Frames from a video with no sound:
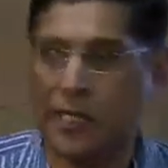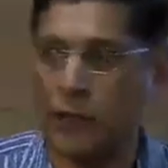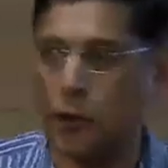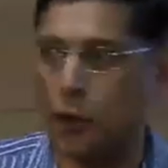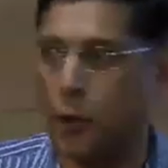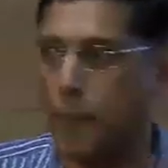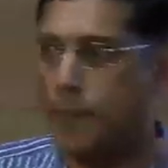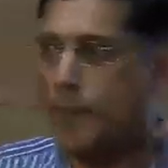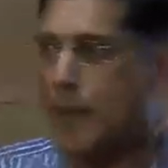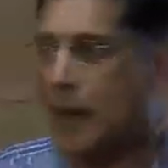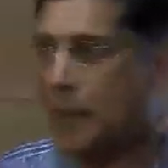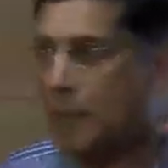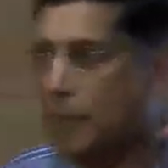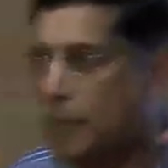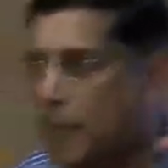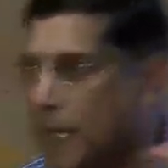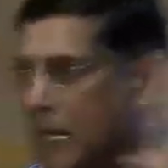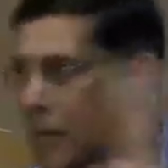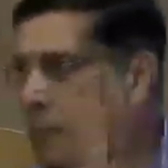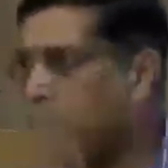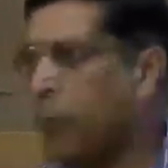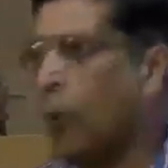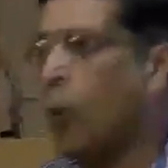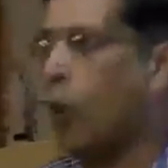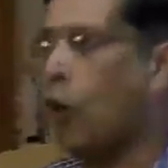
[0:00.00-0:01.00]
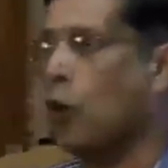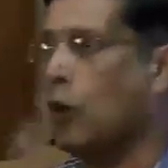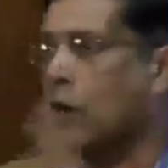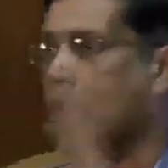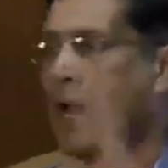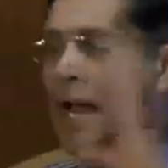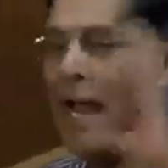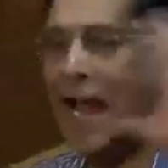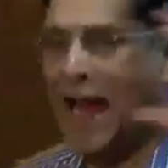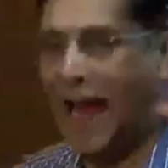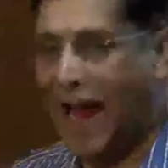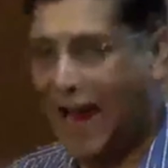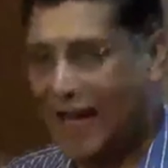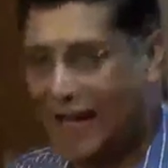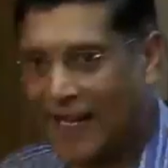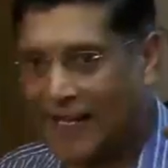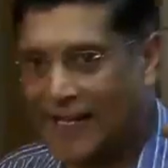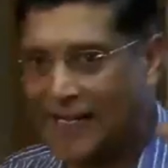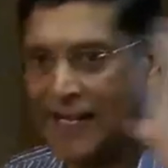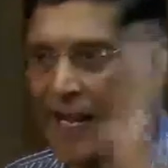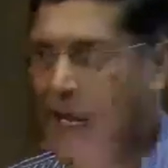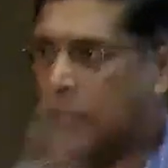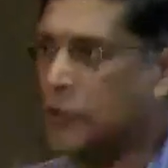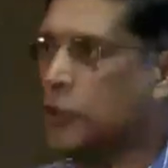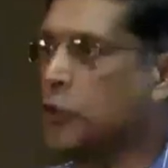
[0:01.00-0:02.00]
So be bold and
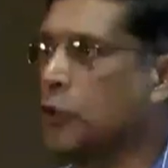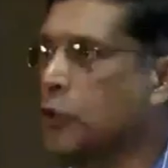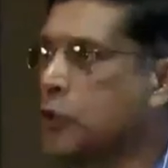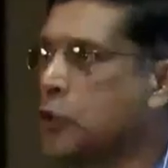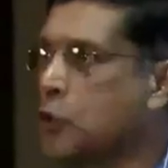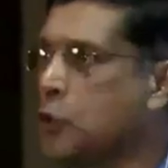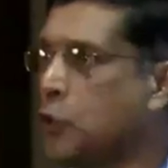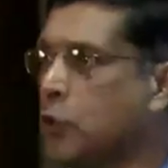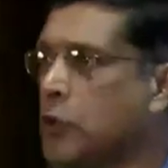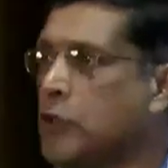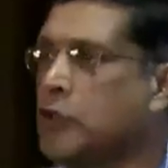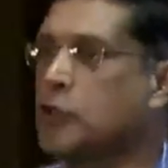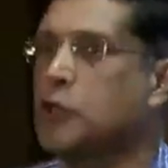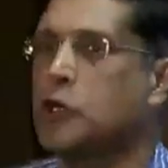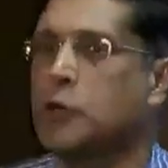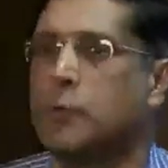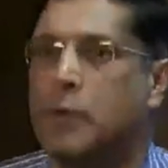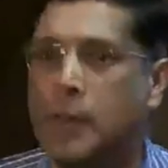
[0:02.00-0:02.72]
encourage your students